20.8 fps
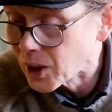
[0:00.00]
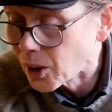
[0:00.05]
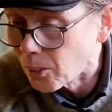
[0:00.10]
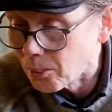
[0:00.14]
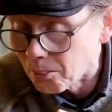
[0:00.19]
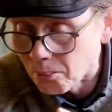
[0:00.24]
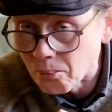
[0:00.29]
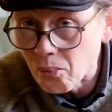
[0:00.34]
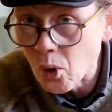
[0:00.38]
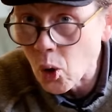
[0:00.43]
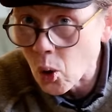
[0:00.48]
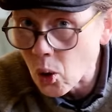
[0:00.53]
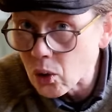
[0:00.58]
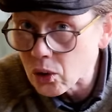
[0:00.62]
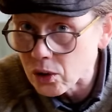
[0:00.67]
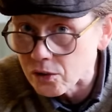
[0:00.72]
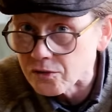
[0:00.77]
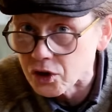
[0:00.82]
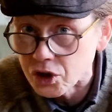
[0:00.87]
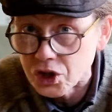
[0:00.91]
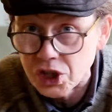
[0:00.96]
More
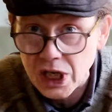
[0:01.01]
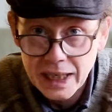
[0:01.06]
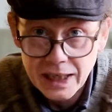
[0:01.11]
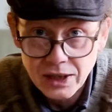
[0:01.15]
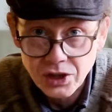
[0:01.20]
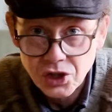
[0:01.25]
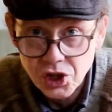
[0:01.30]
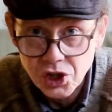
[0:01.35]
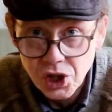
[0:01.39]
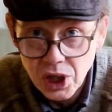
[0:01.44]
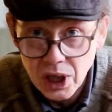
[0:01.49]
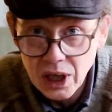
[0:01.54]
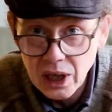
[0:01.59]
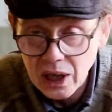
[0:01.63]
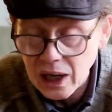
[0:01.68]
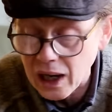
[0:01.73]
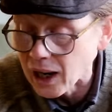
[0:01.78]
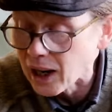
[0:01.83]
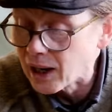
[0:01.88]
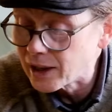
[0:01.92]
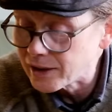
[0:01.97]
of a danger,
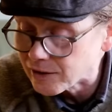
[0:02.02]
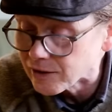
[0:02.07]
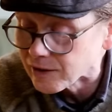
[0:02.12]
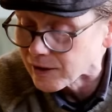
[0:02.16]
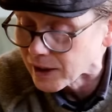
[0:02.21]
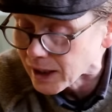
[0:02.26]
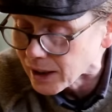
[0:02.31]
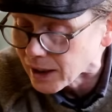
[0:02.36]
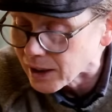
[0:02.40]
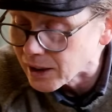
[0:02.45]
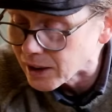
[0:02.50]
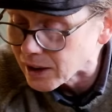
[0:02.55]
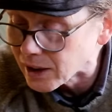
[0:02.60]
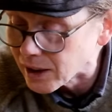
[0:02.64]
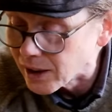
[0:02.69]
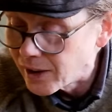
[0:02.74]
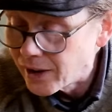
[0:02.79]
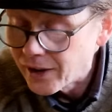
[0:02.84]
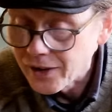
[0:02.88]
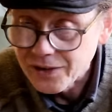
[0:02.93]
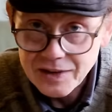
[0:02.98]
I think,
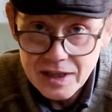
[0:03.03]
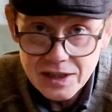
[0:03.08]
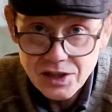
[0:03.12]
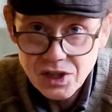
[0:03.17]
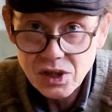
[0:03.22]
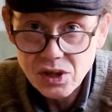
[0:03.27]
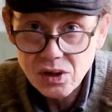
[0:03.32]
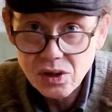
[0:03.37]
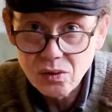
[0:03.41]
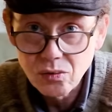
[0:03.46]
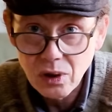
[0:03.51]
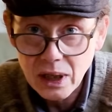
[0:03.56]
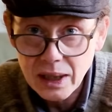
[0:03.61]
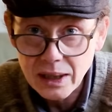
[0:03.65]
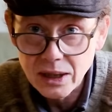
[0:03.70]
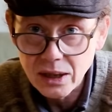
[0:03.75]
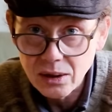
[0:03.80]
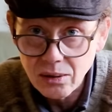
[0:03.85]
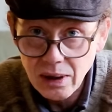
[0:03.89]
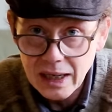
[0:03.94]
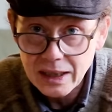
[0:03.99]
this is a
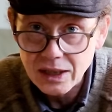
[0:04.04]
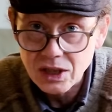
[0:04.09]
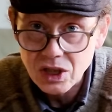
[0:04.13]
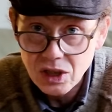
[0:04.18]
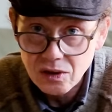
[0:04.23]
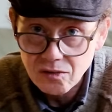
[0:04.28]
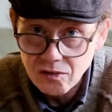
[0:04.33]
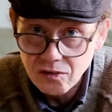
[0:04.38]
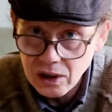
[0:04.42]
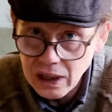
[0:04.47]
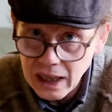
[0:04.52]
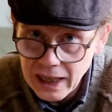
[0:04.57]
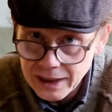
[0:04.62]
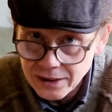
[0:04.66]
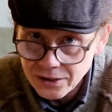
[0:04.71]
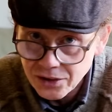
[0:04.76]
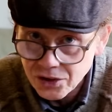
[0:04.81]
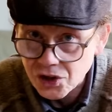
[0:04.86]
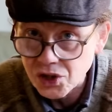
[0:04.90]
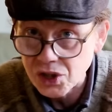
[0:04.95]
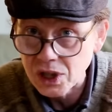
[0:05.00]
radioactive
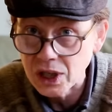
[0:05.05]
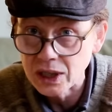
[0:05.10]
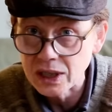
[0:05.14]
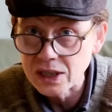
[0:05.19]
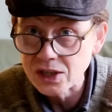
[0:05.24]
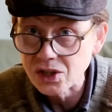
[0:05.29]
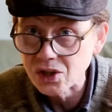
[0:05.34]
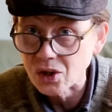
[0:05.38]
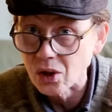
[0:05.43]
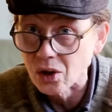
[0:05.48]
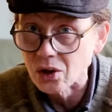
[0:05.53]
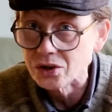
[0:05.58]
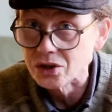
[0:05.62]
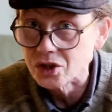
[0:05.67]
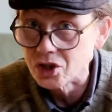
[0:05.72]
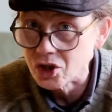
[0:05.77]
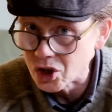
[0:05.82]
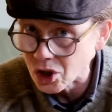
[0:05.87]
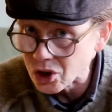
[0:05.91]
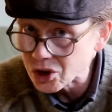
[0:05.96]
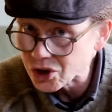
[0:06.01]
lens and it's got
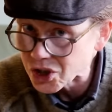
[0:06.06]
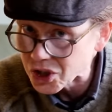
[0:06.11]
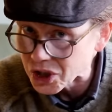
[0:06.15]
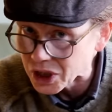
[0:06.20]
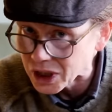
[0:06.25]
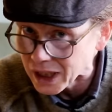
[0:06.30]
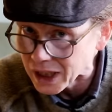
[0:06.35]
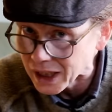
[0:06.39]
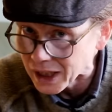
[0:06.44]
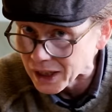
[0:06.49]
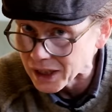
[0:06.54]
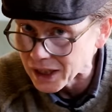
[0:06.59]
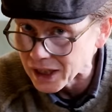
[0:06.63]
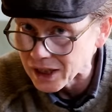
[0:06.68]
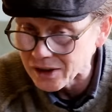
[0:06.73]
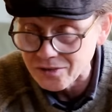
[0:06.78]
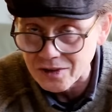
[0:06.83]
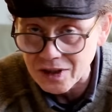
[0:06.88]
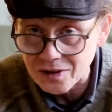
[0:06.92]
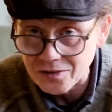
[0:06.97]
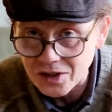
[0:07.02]
dust in it.
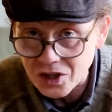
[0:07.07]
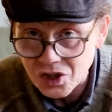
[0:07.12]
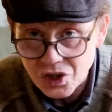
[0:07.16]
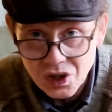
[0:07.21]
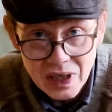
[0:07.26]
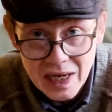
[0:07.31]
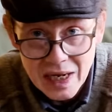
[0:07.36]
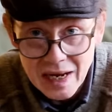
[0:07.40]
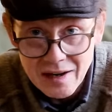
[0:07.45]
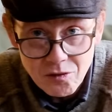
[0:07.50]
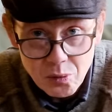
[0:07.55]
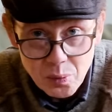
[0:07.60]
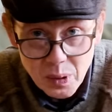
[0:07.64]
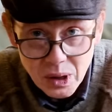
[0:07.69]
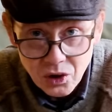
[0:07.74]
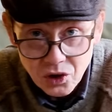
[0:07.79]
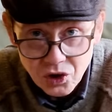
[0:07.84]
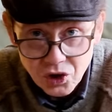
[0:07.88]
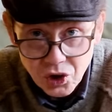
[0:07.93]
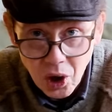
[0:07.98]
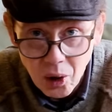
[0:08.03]
Even if there's never been
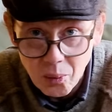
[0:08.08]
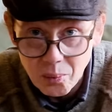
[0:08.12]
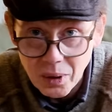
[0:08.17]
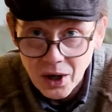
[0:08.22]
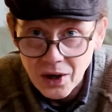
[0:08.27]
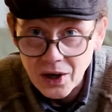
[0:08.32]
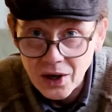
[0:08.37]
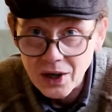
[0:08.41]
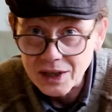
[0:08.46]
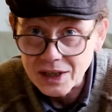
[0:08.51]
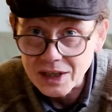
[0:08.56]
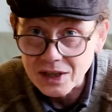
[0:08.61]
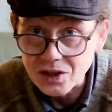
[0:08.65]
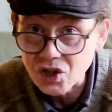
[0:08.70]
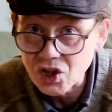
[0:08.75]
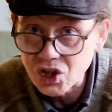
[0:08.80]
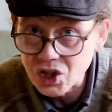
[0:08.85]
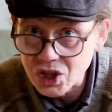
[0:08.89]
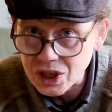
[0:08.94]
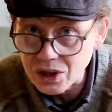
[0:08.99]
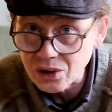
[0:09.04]
a drop, it's
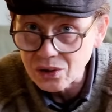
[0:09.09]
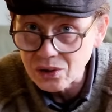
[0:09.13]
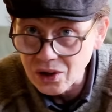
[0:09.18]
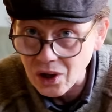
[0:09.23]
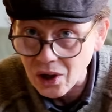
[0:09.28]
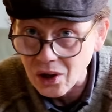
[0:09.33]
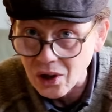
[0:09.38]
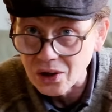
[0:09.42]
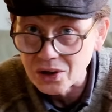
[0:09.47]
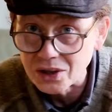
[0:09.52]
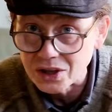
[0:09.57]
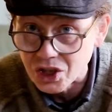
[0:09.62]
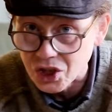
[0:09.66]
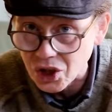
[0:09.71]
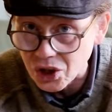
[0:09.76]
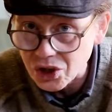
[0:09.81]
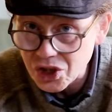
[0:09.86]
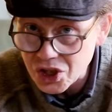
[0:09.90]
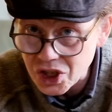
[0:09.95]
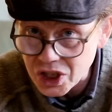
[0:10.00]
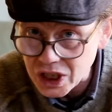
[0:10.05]
still got
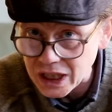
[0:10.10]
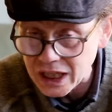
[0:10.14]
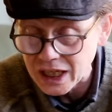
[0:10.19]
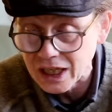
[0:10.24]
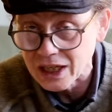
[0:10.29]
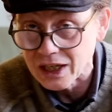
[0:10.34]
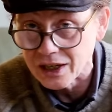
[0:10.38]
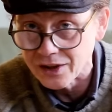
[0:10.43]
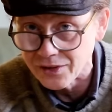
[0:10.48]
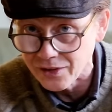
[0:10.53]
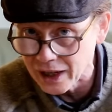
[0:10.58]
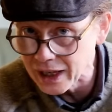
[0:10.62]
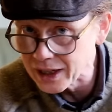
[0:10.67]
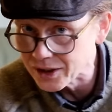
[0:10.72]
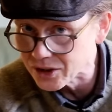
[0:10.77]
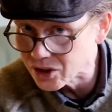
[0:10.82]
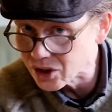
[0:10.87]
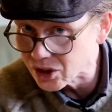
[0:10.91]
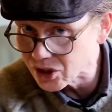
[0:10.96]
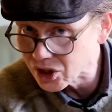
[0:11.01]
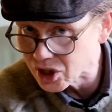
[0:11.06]
dust in it, and that
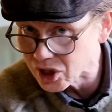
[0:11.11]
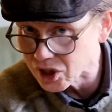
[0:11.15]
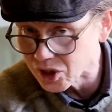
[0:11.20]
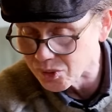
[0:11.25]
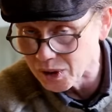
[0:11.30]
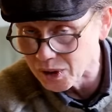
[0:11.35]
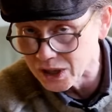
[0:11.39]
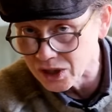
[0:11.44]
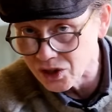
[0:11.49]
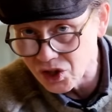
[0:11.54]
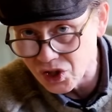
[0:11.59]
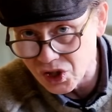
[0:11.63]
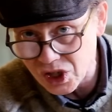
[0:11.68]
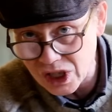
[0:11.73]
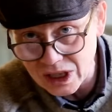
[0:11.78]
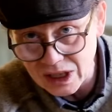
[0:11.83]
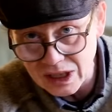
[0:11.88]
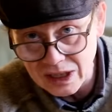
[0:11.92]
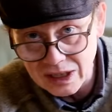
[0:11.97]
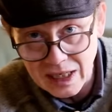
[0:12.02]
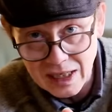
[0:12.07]
dust has been
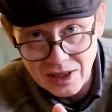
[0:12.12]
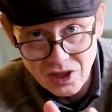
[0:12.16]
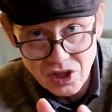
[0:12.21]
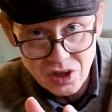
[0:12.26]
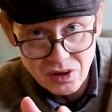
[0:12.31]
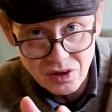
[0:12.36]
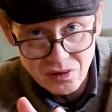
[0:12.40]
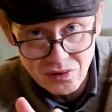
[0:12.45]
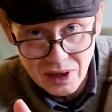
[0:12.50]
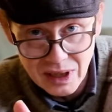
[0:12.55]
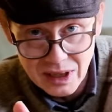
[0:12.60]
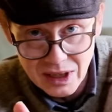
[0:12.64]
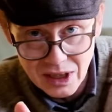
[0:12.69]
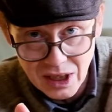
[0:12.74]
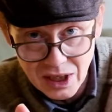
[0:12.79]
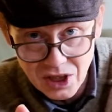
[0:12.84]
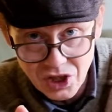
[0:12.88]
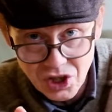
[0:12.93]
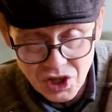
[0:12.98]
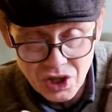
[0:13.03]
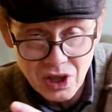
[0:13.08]
sitting next to
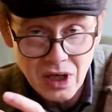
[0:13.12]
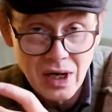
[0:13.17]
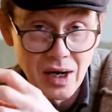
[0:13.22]
radiation,